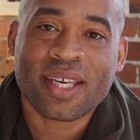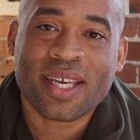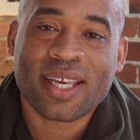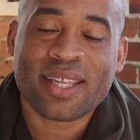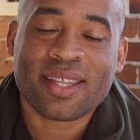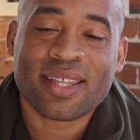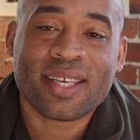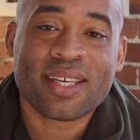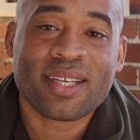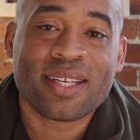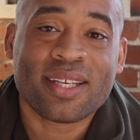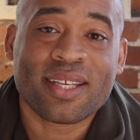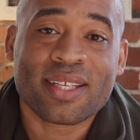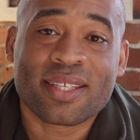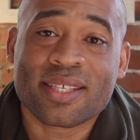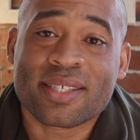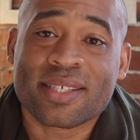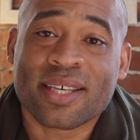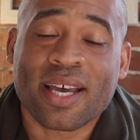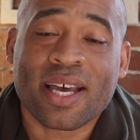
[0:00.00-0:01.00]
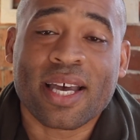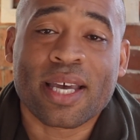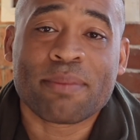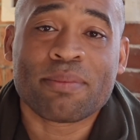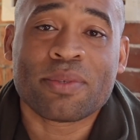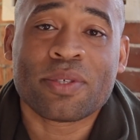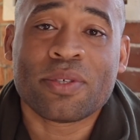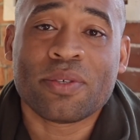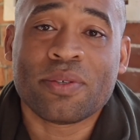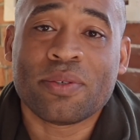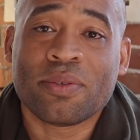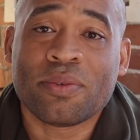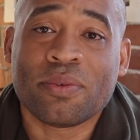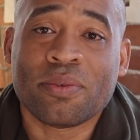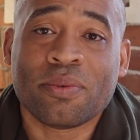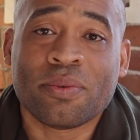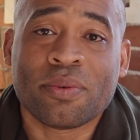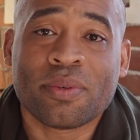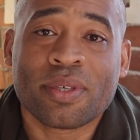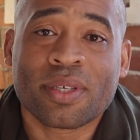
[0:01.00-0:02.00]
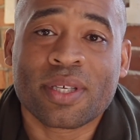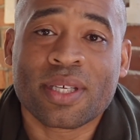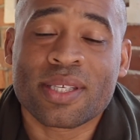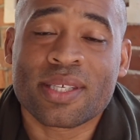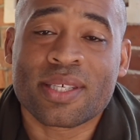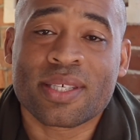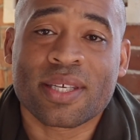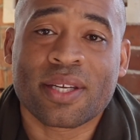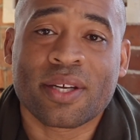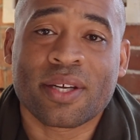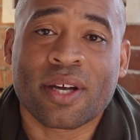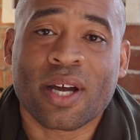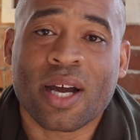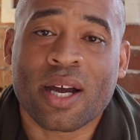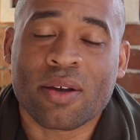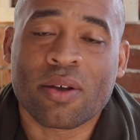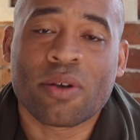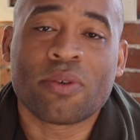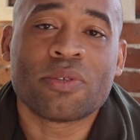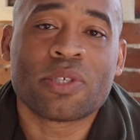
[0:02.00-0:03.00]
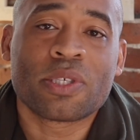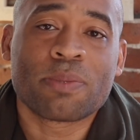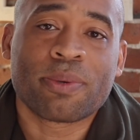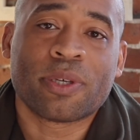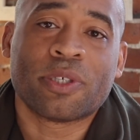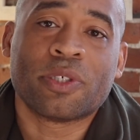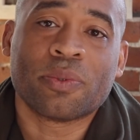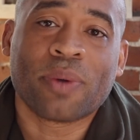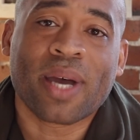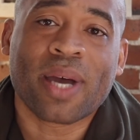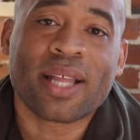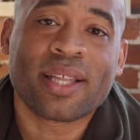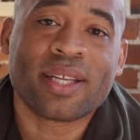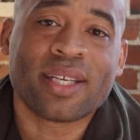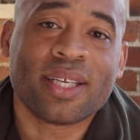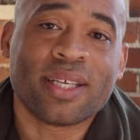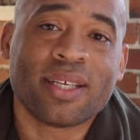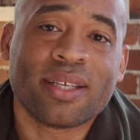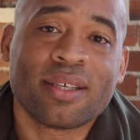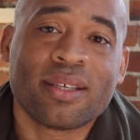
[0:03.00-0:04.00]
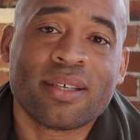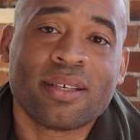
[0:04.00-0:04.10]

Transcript: And then it's a time to consider our own spirituality.